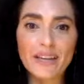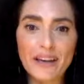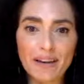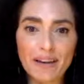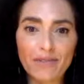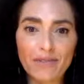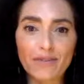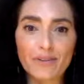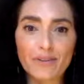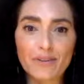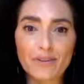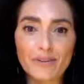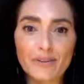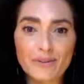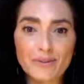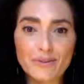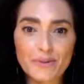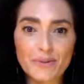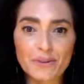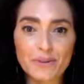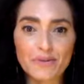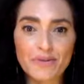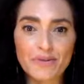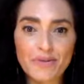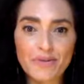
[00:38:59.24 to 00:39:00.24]
ever
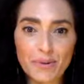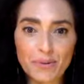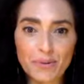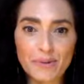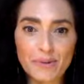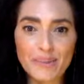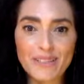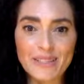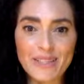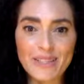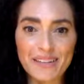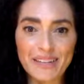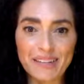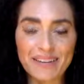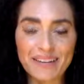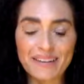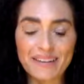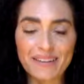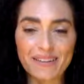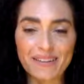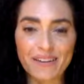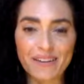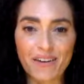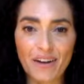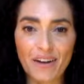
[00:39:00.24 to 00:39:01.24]
sort of focusing
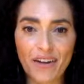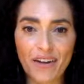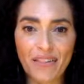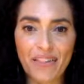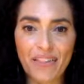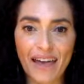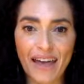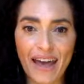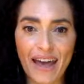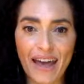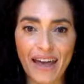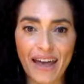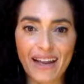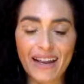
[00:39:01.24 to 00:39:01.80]
on that.